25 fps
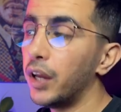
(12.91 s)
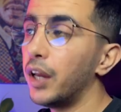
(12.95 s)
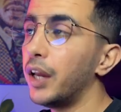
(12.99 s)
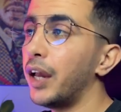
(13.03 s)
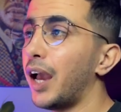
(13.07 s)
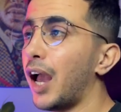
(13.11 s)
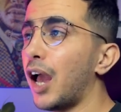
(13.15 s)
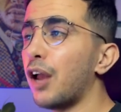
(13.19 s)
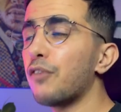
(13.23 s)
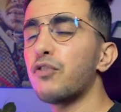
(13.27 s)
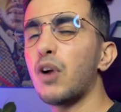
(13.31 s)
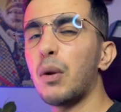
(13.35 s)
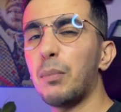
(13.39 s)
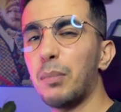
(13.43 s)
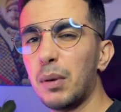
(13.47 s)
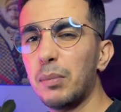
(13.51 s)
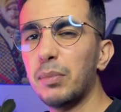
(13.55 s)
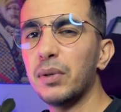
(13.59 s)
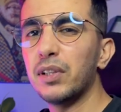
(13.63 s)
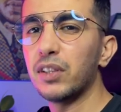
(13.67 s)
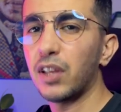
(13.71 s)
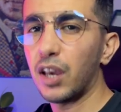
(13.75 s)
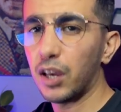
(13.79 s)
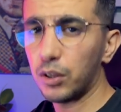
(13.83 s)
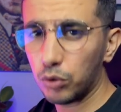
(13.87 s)
And for people
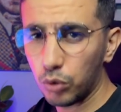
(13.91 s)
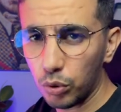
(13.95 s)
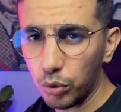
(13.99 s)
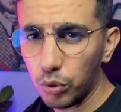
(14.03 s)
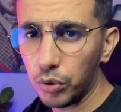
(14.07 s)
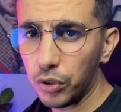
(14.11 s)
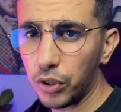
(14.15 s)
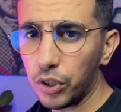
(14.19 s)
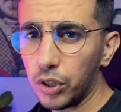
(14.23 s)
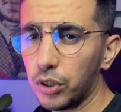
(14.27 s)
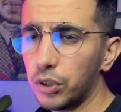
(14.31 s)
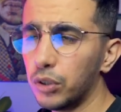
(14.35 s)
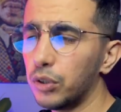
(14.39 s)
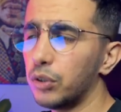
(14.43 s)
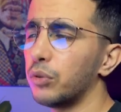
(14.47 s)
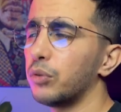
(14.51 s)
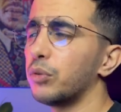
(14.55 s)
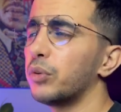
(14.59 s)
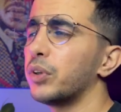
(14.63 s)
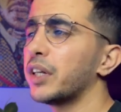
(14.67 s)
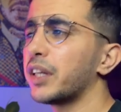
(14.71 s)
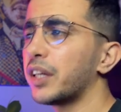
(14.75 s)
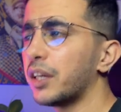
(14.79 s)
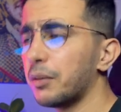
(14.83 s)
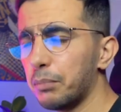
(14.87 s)
that do know,
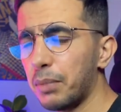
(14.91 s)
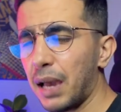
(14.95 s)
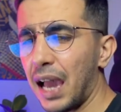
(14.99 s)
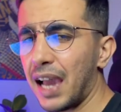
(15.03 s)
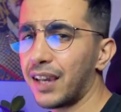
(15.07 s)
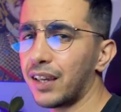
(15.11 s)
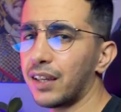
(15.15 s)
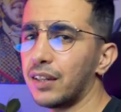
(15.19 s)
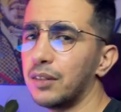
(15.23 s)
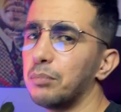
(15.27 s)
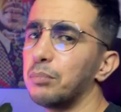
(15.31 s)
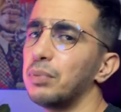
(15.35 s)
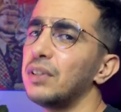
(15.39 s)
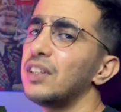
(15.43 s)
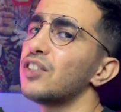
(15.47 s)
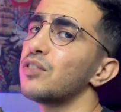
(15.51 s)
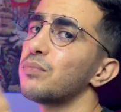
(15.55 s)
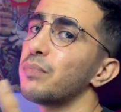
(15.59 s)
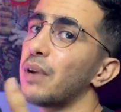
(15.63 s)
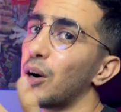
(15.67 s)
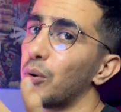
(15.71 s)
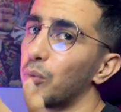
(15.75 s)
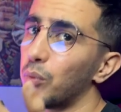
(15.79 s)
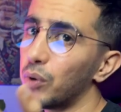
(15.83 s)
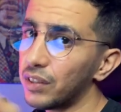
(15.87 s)
welcome back. And please
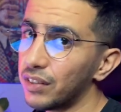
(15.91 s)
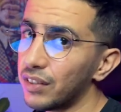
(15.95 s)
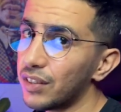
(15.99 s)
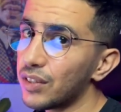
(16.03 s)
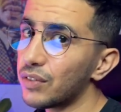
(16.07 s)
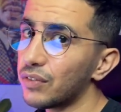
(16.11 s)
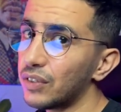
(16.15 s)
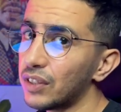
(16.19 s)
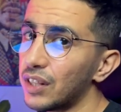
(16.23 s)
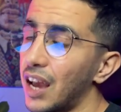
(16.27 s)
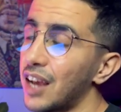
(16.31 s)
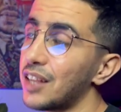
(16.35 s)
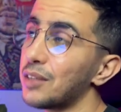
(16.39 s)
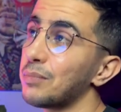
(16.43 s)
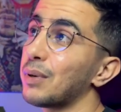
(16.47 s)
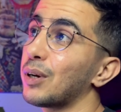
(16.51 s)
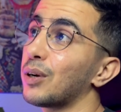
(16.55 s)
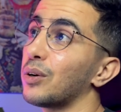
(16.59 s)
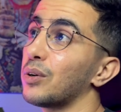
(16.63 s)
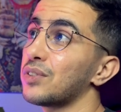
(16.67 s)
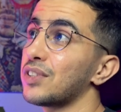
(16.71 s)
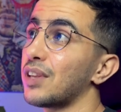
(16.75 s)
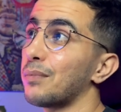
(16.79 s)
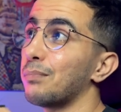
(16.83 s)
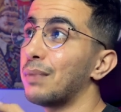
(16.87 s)
bear witness for that
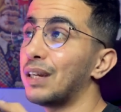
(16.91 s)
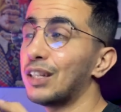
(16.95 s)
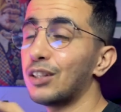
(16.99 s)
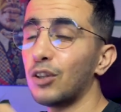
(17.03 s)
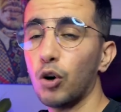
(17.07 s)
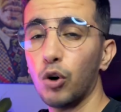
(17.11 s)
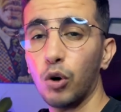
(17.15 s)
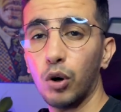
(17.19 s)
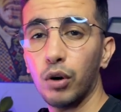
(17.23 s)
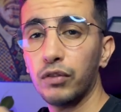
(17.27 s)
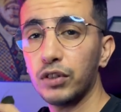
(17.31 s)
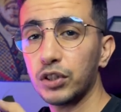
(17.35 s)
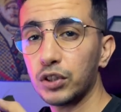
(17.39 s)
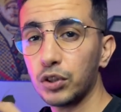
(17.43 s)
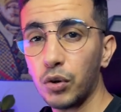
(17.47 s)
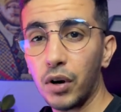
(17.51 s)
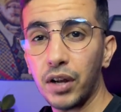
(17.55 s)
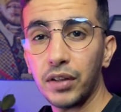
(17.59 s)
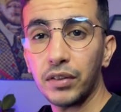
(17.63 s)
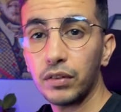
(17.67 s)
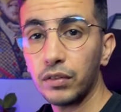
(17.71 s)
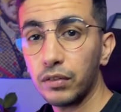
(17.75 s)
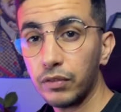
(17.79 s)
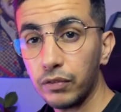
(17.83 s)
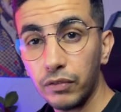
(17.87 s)
because I made over
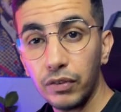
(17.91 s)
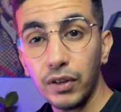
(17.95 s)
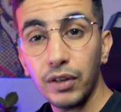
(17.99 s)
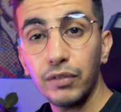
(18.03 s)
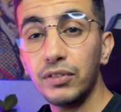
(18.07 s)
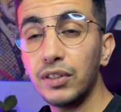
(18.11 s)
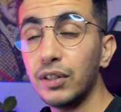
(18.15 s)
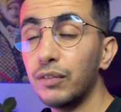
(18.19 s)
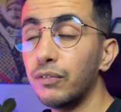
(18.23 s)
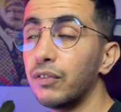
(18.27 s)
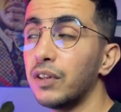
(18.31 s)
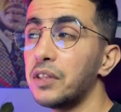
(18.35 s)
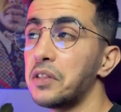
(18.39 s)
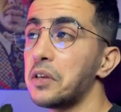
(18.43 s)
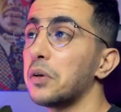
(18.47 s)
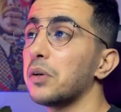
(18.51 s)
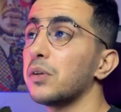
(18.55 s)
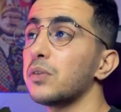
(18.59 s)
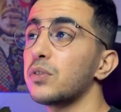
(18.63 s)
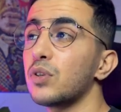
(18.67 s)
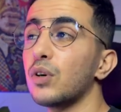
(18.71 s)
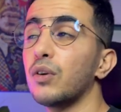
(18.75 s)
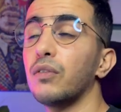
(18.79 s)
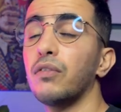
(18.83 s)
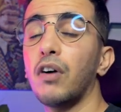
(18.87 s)
250 videos
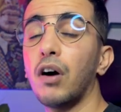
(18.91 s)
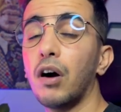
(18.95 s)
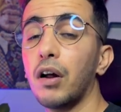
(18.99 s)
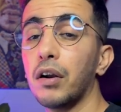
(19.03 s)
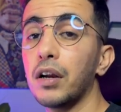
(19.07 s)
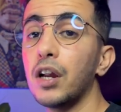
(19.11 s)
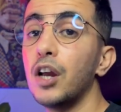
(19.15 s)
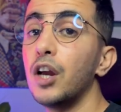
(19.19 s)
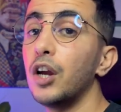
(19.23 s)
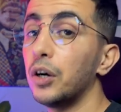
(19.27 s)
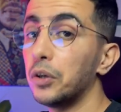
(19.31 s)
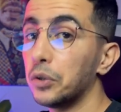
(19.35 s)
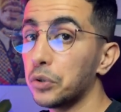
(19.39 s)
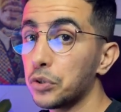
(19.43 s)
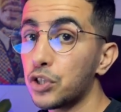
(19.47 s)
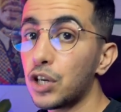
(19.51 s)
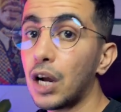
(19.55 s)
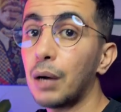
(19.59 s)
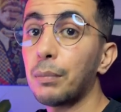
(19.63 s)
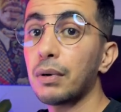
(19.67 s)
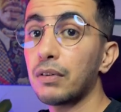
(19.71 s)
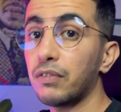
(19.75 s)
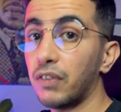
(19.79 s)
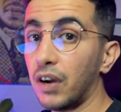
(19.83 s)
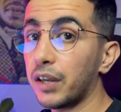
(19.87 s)
so far on
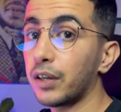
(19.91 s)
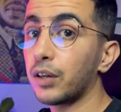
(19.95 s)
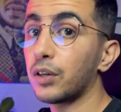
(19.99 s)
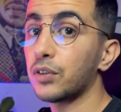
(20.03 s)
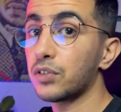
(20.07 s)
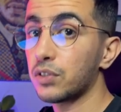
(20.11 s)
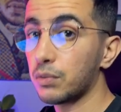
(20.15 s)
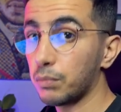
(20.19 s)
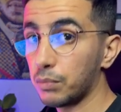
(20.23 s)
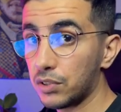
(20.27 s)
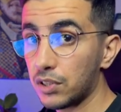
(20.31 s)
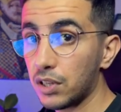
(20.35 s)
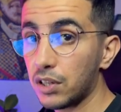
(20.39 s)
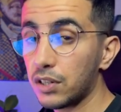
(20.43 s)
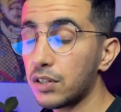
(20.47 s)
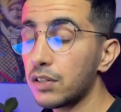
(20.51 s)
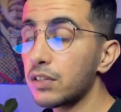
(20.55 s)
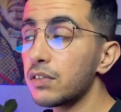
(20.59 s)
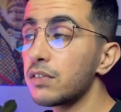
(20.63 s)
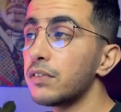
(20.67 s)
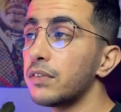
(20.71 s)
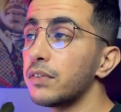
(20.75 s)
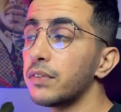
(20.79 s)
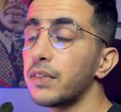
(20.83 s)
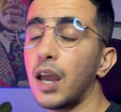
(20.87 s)
Shopify
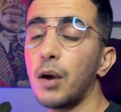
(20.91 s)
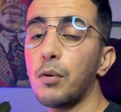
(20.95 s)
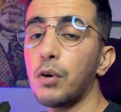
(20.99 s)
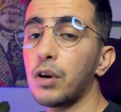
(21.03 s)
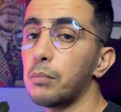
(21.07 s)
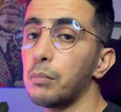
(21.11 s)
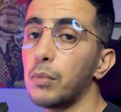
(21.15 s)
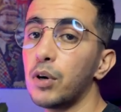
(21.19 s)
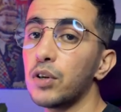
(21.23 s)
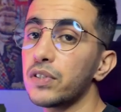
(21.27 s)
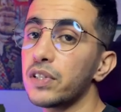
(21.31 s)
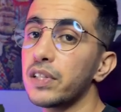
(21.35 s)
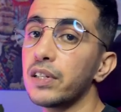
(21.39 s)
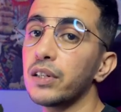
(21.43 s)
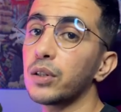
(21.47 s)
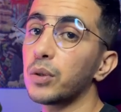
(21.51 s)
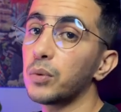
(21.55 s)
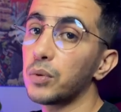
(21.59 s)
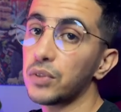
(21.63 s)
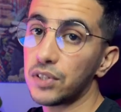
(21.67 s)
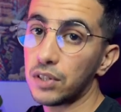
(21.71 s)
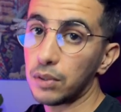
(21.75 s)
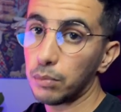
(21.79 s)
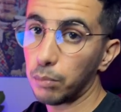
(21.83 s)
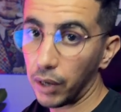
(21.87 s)
customization. They were mostly
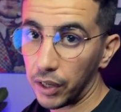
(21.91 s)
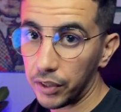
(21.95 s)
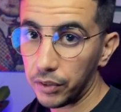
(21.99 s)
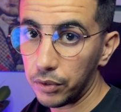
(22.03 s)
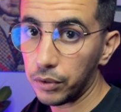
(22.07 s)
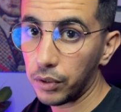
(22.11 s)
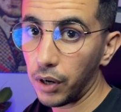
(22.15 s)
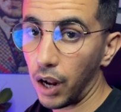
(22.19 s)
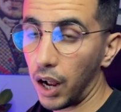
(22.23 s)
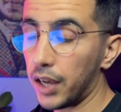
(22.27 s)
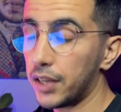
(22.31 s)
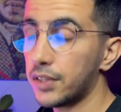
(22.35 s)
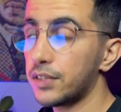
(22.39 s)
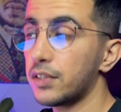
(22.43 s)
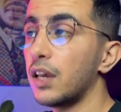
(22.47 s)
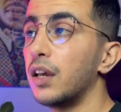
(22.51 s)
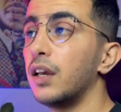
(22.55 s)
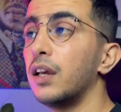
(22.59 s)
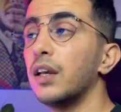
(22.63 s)
requested by you guys.